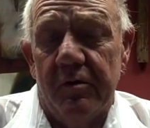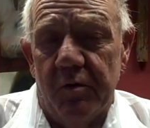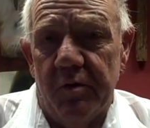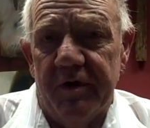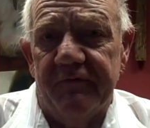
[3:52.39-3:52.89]

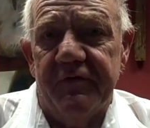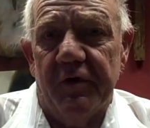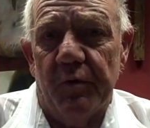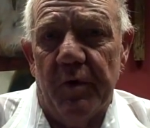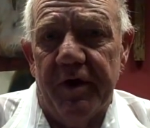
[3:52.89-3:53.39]
who have
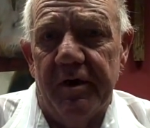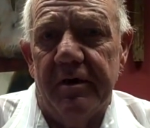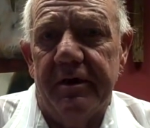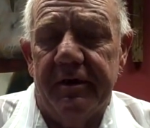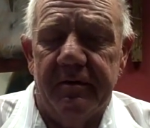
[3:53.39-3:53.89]
done
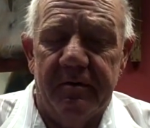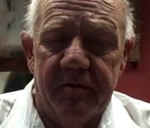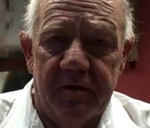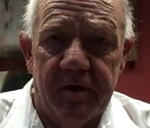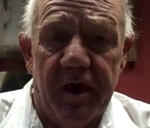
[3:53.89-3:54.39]
well and
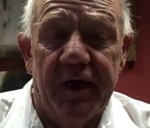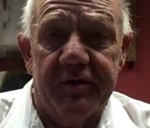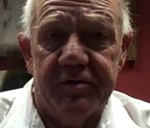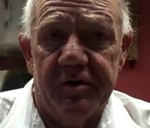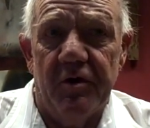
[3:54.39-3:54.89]

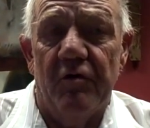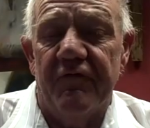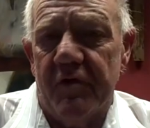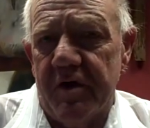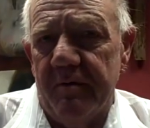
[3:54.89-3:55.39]
actually
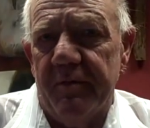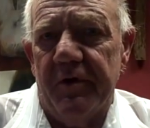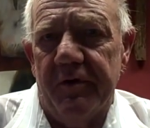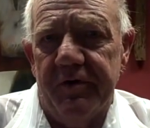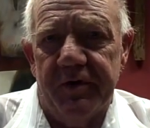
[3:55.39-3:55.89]
overcome
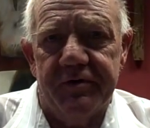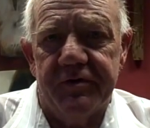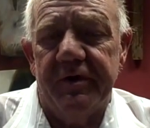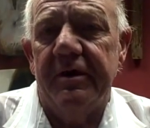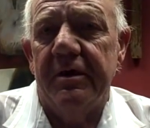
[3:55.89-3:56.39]
their addiction.